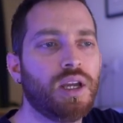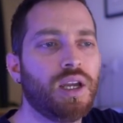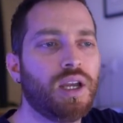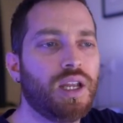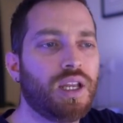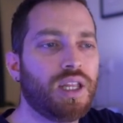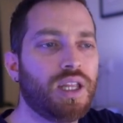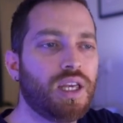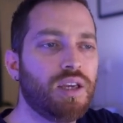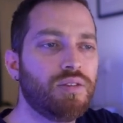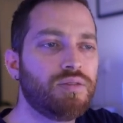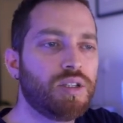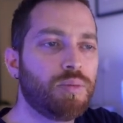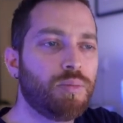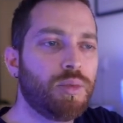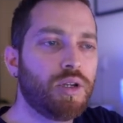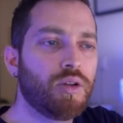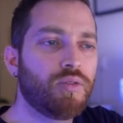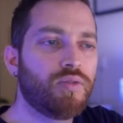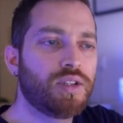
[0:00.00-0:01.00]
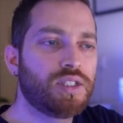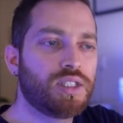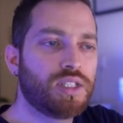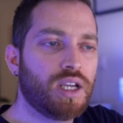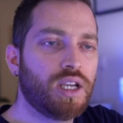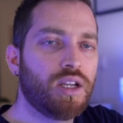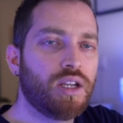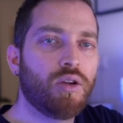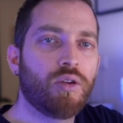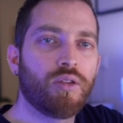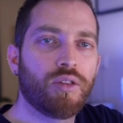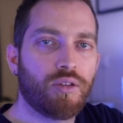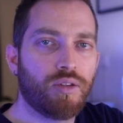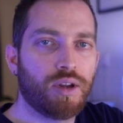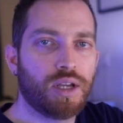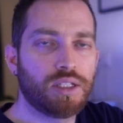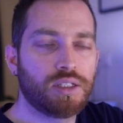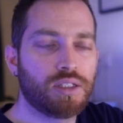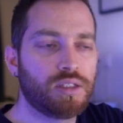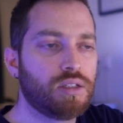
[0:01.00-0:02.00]
it gives a bit of a shade on the
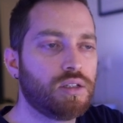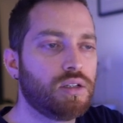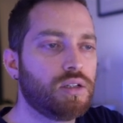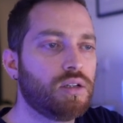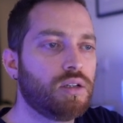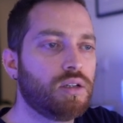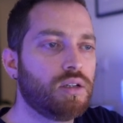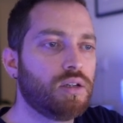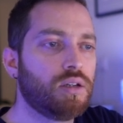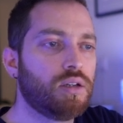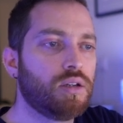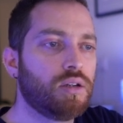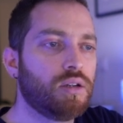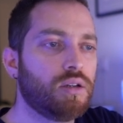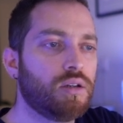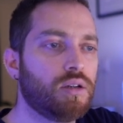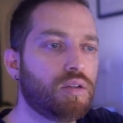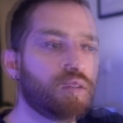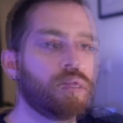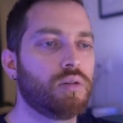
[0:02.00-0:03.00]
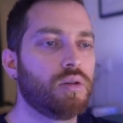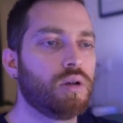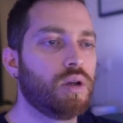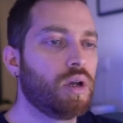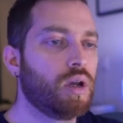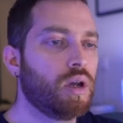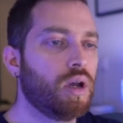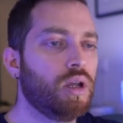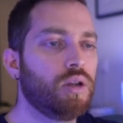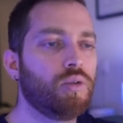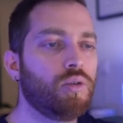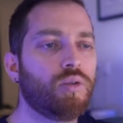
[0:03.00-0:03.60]
rest. And